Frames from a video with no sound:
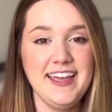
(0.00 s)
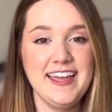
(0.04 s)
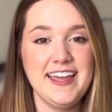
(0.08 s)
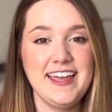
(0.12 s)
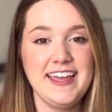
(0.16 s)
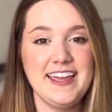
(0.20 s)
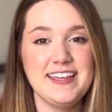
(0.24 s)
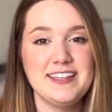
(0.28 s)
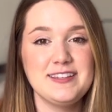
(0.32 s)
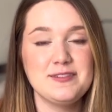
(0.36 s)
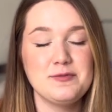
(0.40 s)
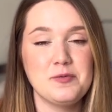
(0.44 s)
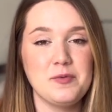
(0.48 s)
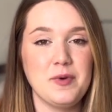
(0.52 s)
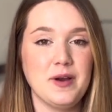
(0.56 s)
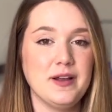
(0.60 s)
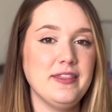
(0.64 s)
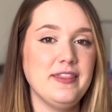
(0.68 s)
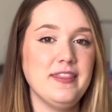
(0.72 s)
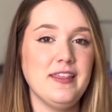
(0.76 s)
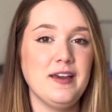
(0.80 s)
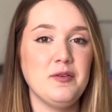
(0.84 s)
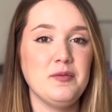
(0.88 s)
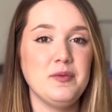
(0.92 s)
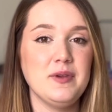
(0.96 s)
is one
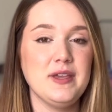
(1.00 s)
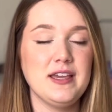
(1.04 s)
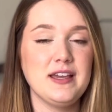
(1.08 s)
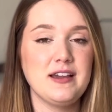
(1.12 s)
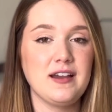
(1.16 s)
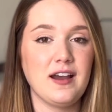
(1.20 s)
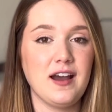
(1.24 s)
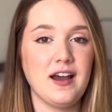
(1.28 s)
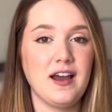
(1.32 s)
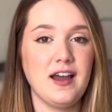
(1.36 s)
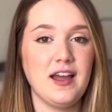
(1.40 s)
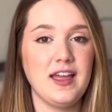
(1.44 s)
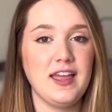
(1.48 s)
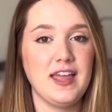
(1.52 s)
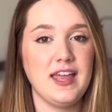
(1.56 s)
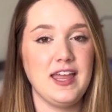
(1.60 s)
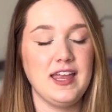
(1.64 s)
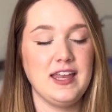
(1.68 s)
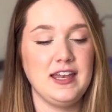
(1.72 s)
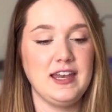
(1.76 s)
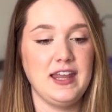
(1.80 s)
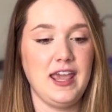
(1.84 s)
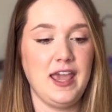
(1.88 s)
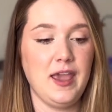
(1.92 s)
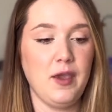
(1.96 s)
that we got
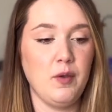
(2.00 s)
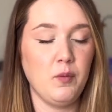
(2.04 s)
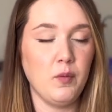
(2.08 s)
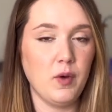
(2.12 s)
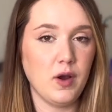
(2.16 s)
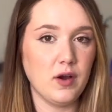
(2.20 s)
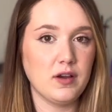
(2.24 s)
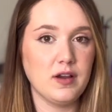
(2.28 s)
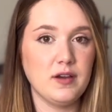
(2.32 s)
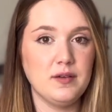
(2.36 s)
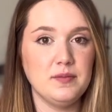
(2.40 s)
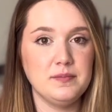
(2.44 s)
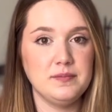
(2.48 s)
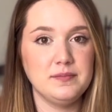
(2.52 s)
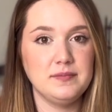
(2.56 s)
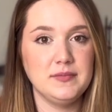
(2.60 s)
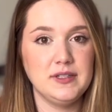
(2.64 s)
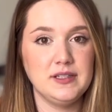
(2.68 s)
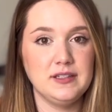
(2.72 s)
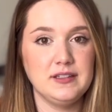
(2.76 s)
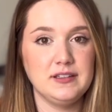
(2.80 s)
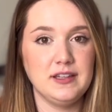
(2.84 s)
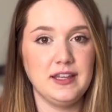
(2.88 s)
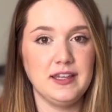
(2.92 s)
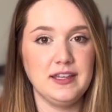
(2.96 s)
in a welcome,
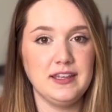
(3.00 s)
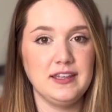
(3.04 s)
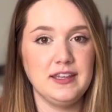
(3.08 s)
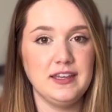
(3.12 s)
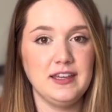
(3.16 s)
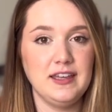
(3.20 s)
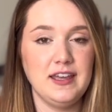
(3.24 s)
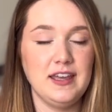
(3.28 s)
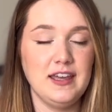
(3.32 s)
like,